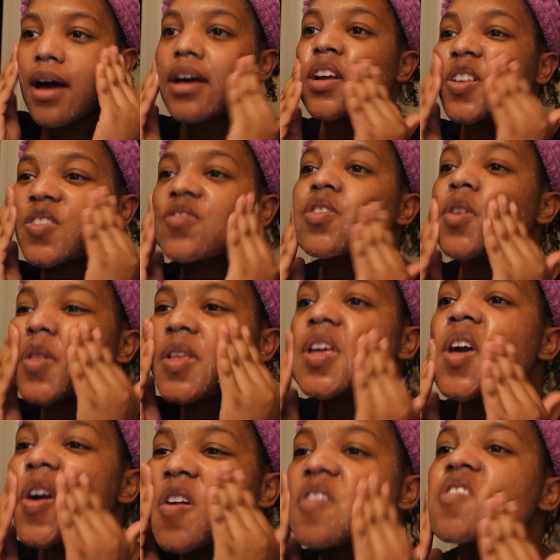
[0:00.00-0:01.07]

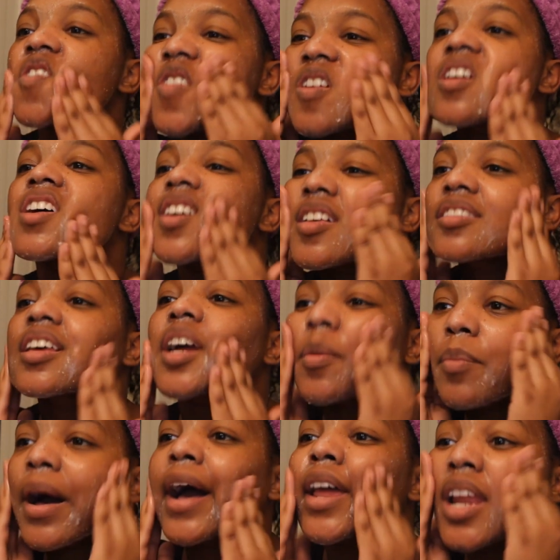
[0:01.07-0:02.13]
exfoliator. It has like
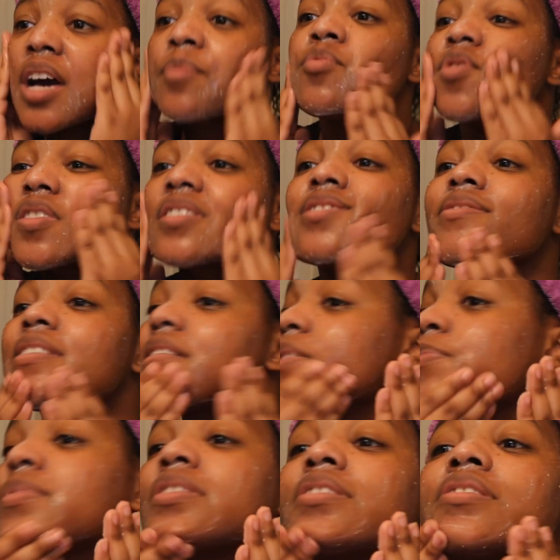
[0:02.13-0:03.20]
pineapple
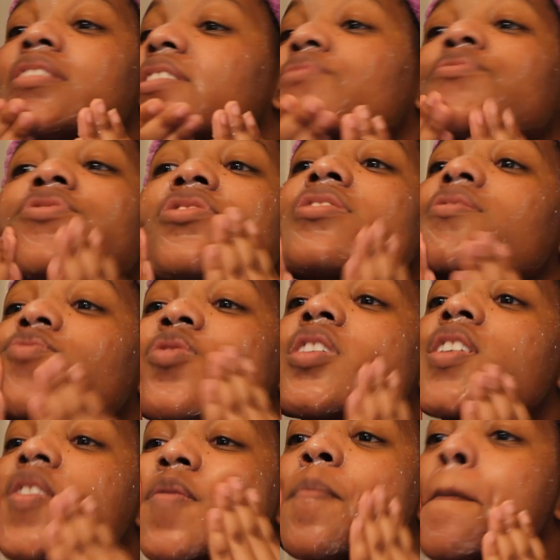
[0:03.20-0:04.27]
enzymes and stuff, which is
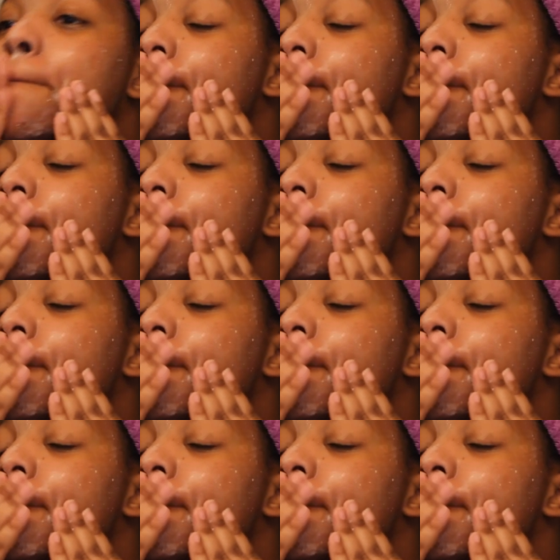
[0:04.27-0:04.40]
what